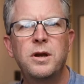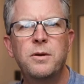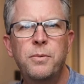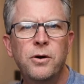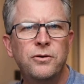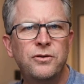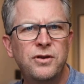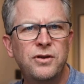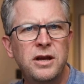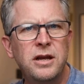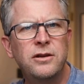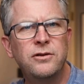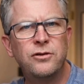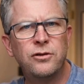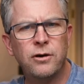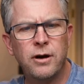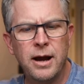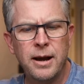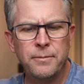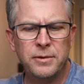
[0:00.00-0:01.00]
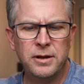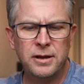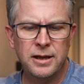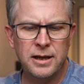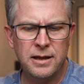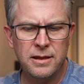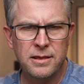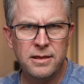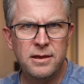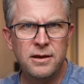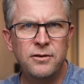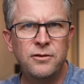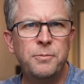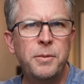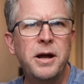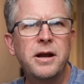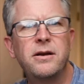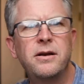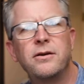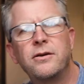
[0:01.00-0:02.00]
you post to Instagram, click this
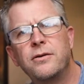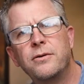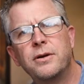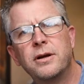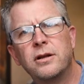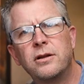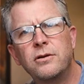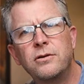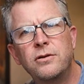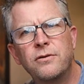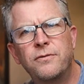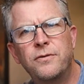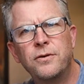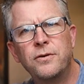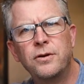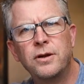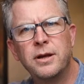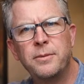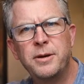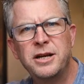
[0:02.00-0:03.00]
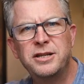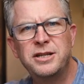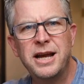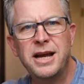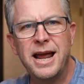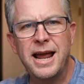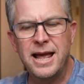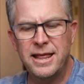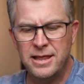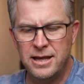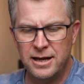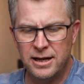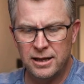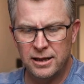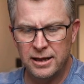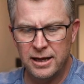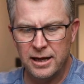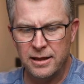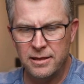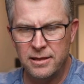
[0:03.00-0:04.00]
button to include the full image and then
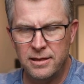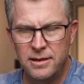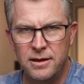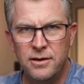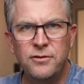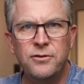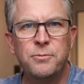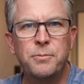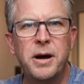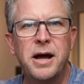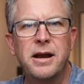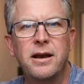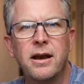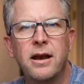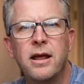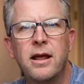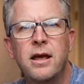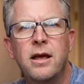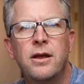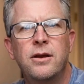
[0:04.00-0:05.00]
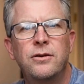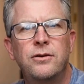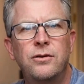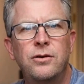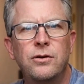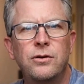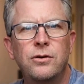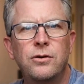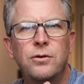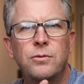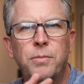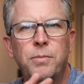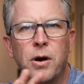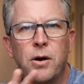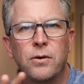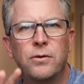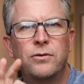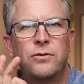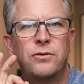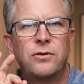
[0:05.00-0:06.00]
click this button to
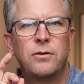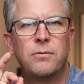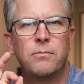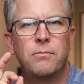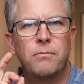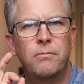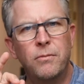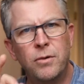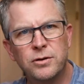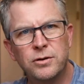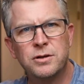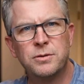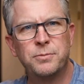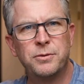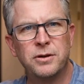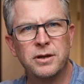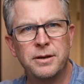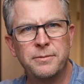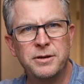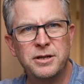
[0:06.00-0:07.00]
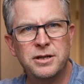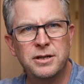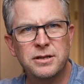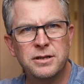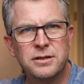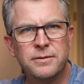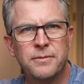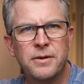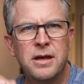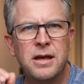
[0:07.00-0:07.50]
post multiple images.